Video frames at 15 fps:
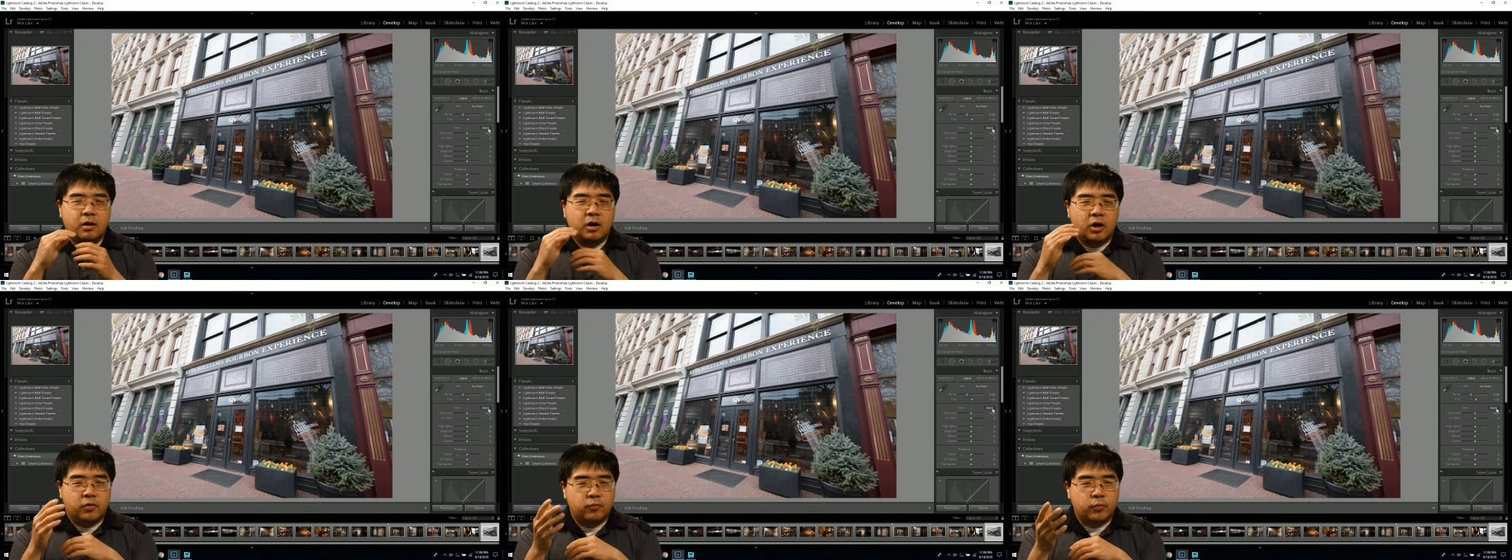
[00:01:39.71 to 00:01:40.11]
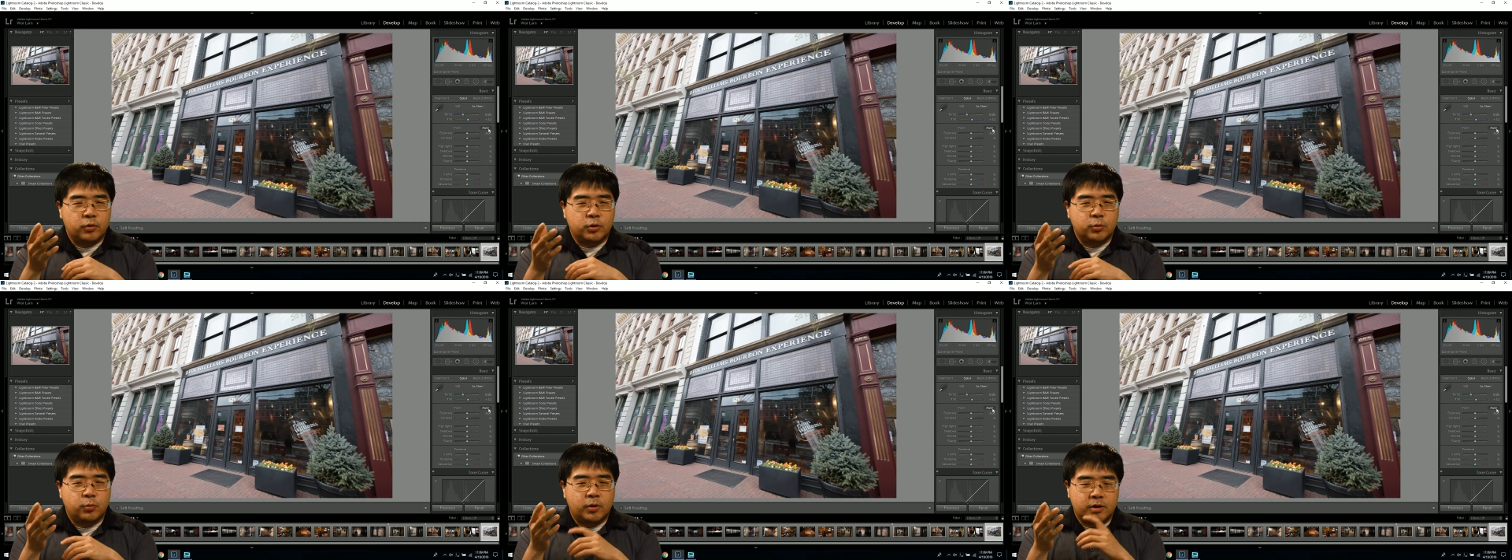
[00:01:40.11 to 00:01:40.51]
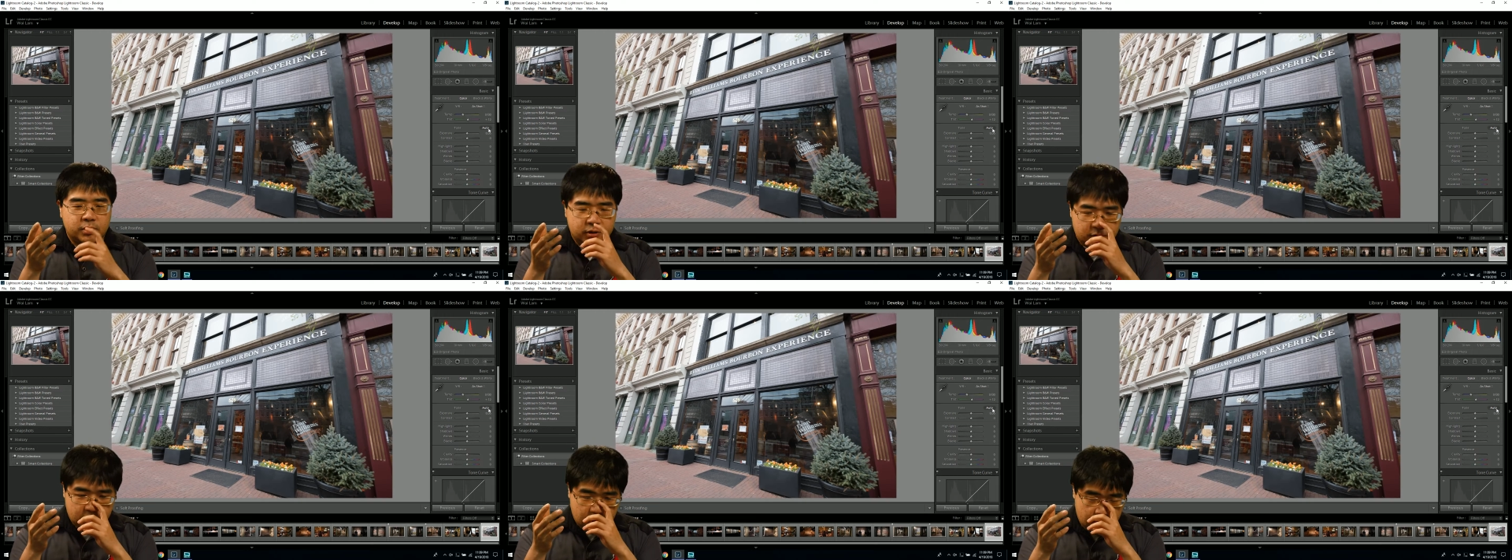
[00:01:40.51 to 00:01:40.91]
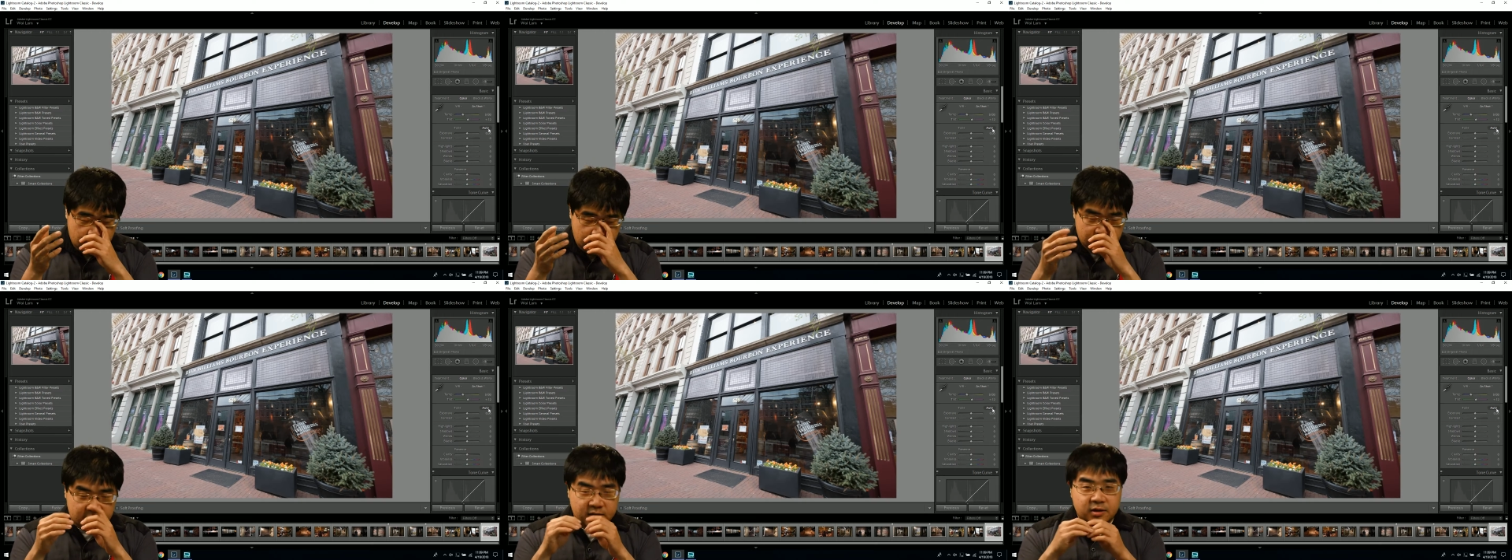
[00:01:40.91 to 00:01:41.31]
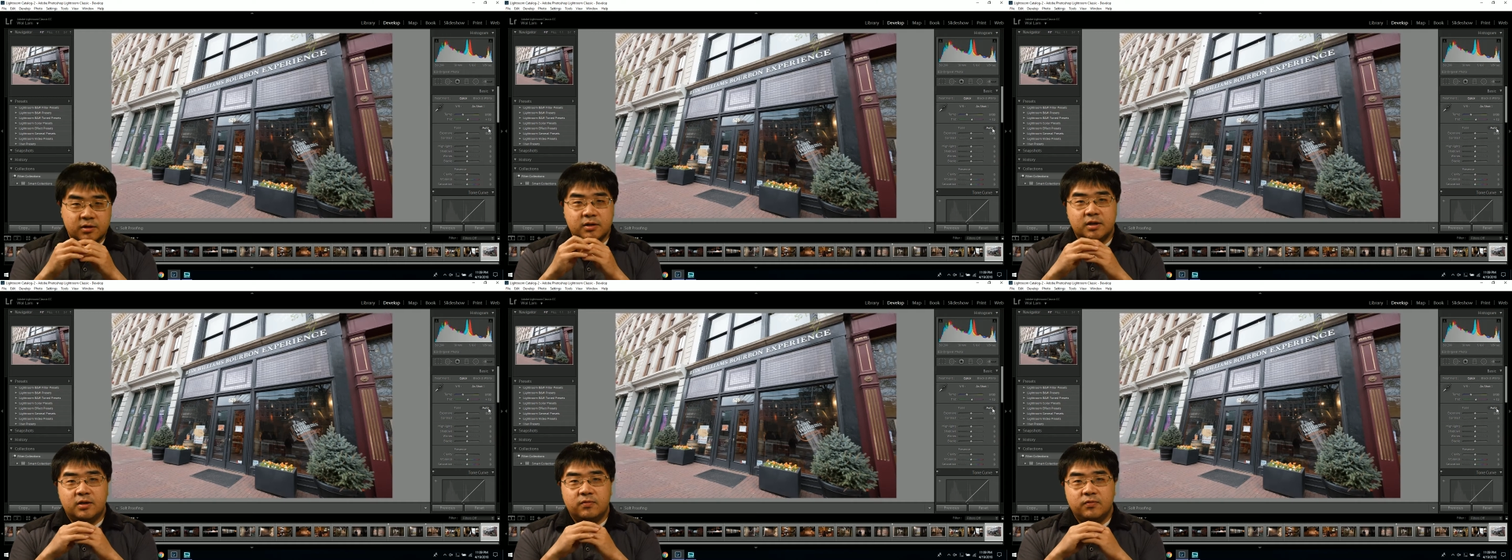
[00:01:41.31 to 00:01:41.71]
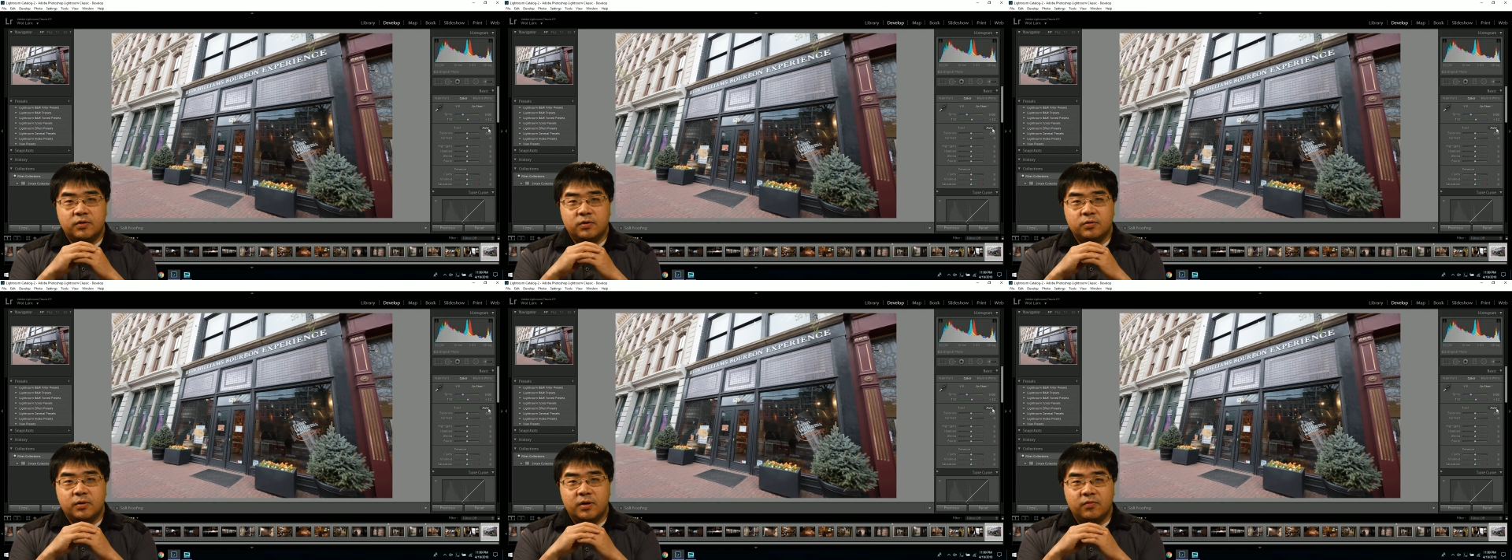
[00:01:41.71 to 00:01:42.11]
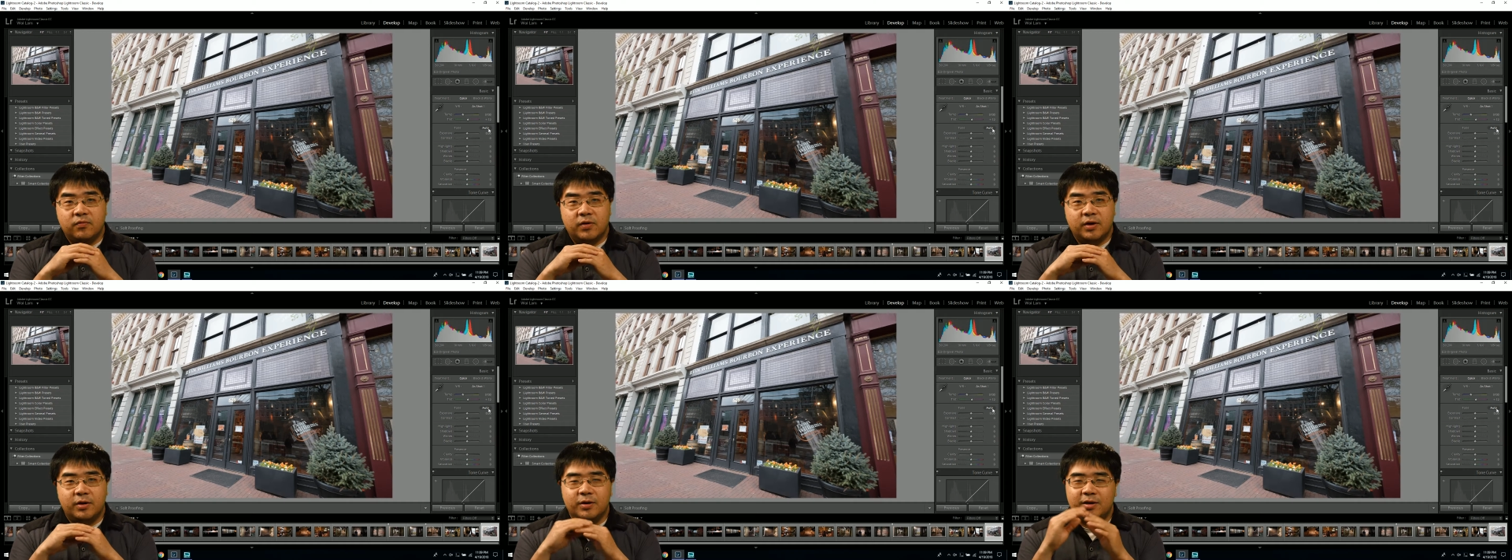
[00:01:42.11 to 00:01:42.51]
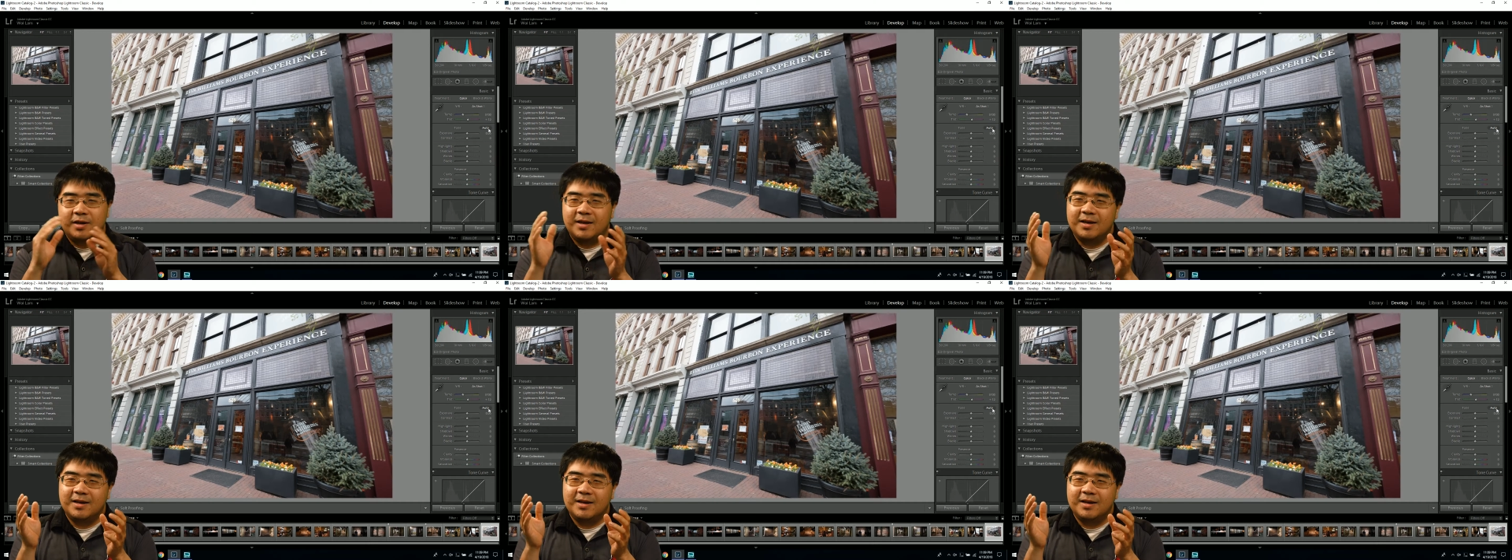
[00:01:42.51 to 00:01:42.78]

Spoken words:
of where you want to start. It's going to give you a very